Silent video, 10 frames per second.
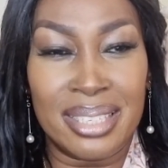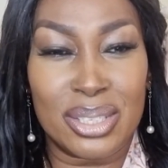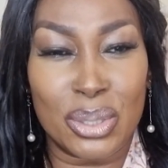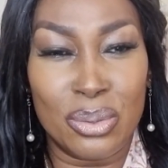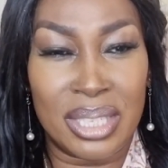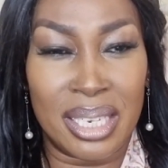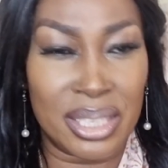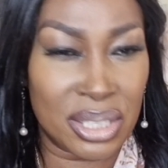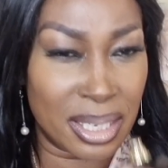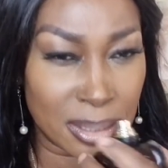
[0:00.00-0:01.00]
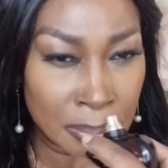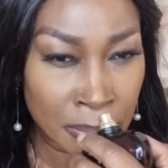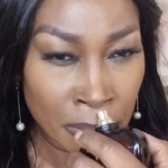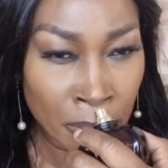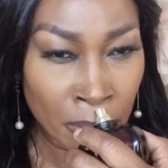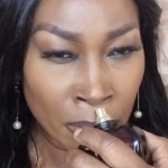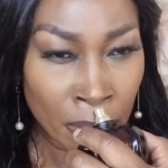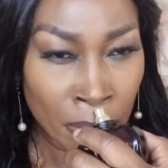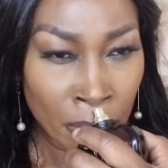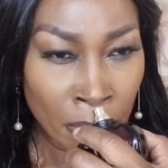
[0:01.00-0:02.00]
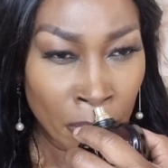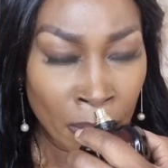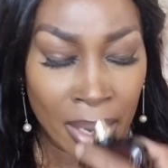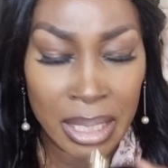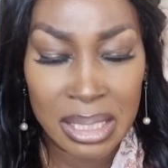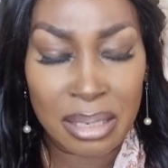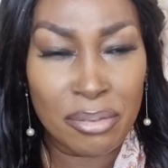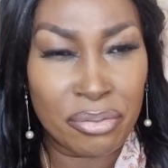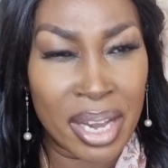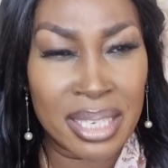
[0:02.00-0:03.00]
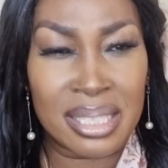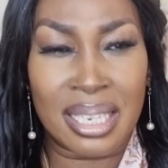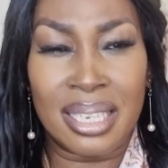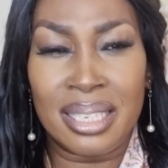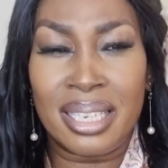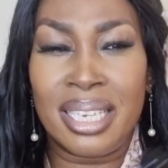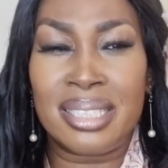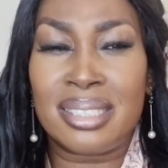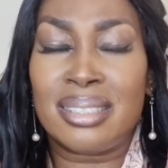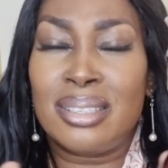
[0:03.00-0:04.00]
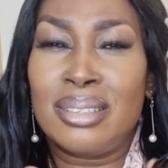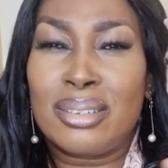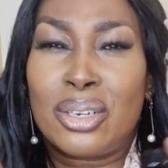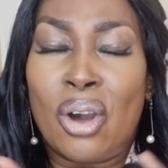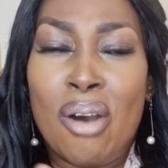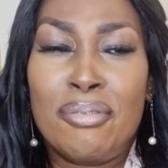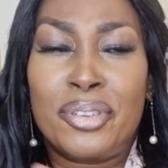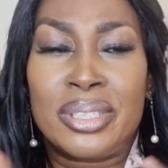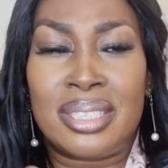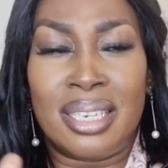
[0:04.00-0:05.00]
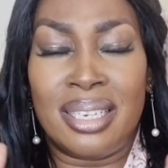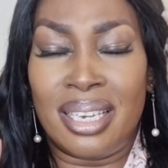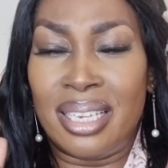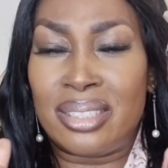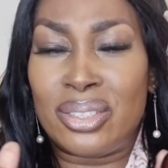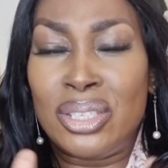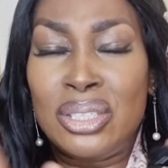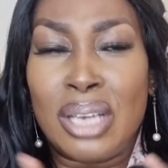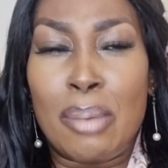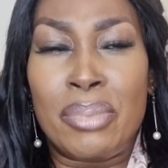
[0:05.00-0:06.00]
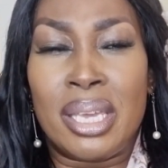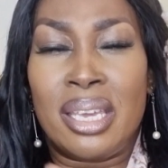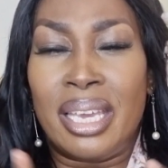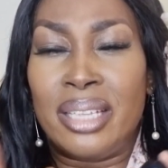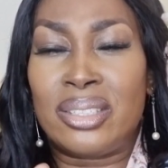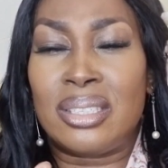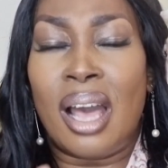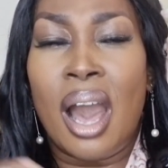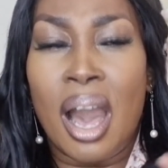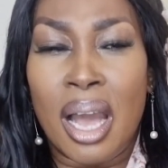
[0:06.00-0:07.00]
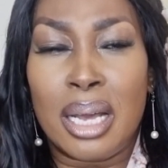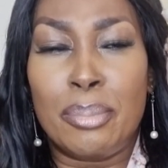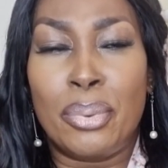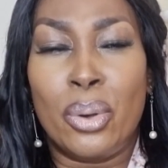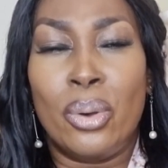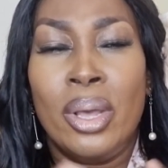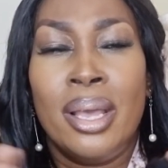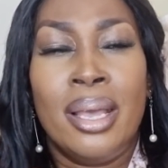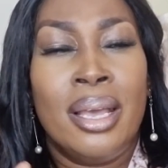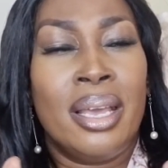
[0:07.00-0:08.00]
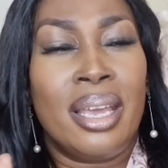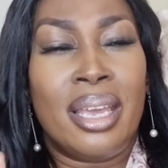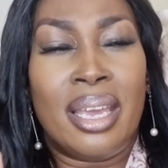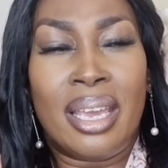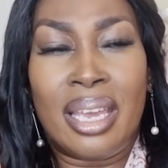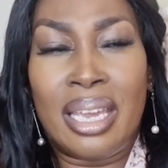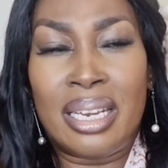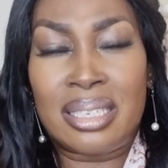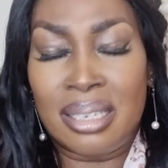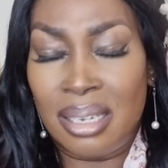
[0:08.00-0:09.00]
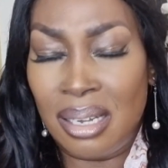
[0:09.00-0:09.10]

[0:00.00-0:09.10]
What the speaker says: so delicious. It's inviting, it's comforting, it's yummy, it's huggable. It